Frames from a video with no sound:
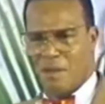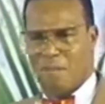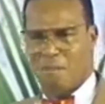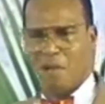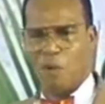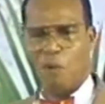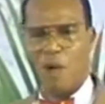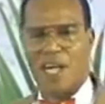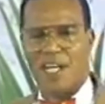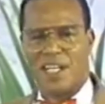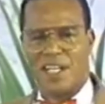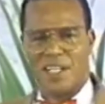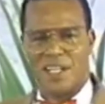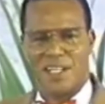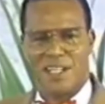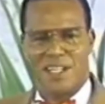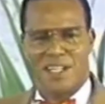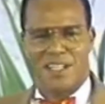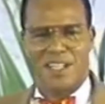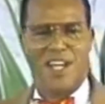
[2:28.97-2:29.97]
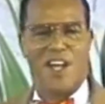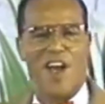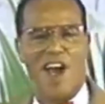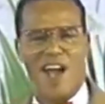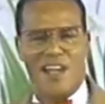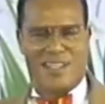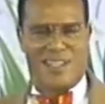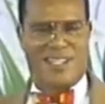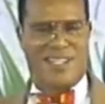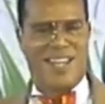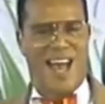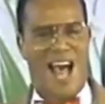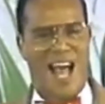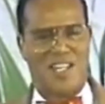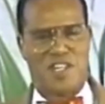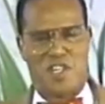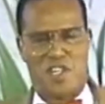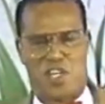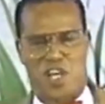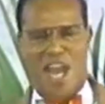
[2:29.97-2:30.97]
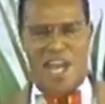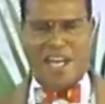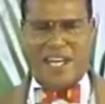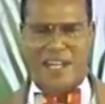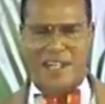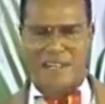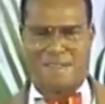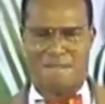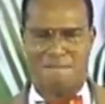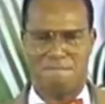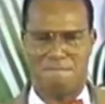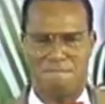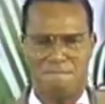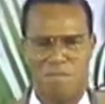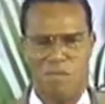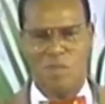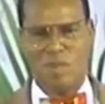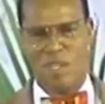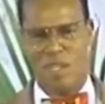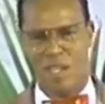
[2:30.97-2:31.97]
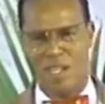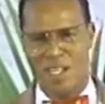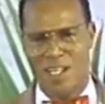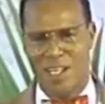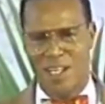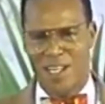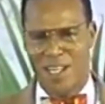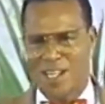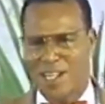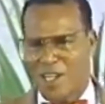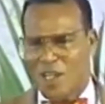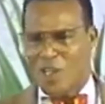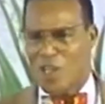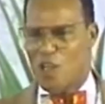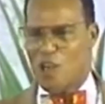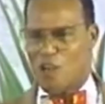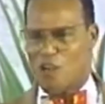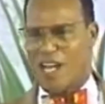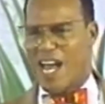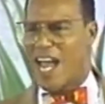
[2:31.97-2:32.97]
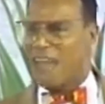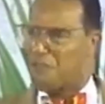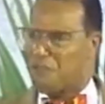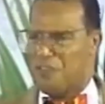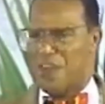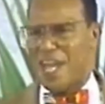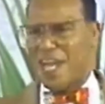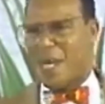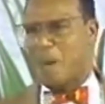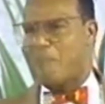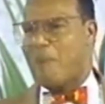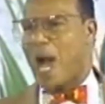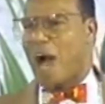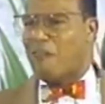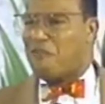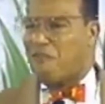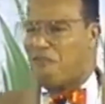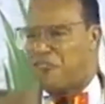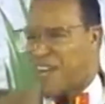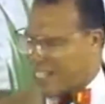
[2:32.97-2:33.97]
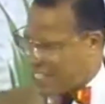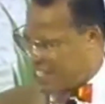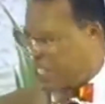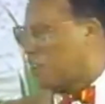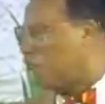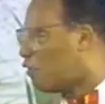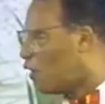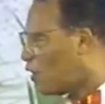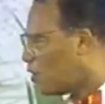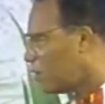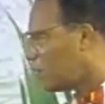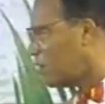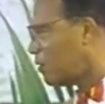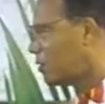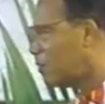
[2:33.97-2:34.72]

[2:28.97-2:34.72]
But when the earth starts shaking, you can't think about festival.